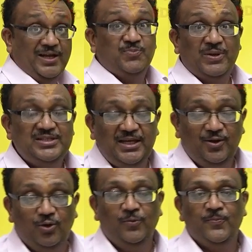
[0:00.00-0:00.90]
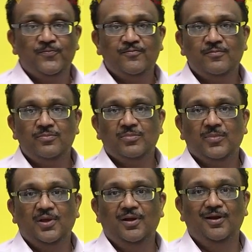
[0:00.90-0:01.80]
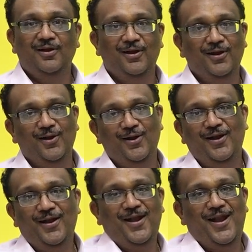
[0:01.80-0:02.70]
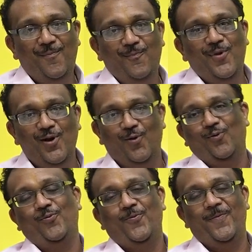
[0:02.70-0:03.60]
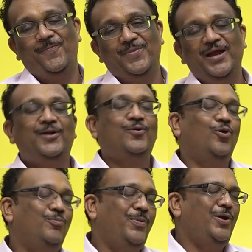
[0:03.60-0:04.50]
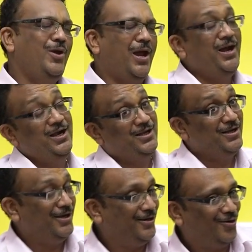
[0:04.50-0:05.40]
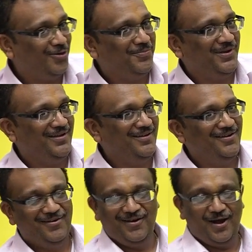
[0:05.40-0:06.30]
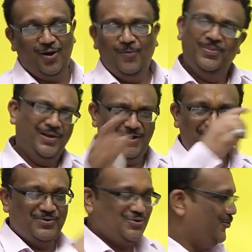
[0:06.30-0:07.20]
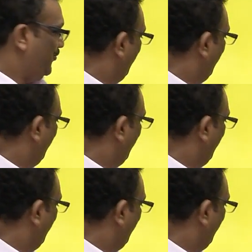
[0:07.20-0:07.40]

Is benzene? No. No. It could be and it need not be. How? Let me show you.